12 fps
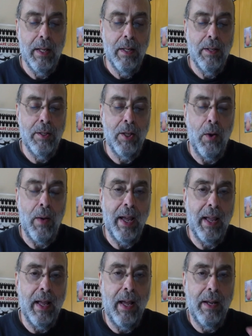So I
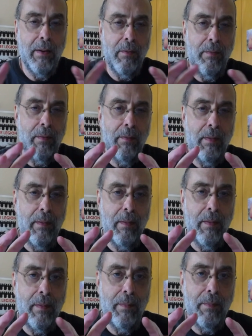kind of
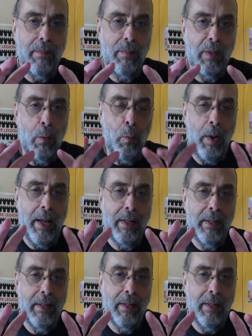went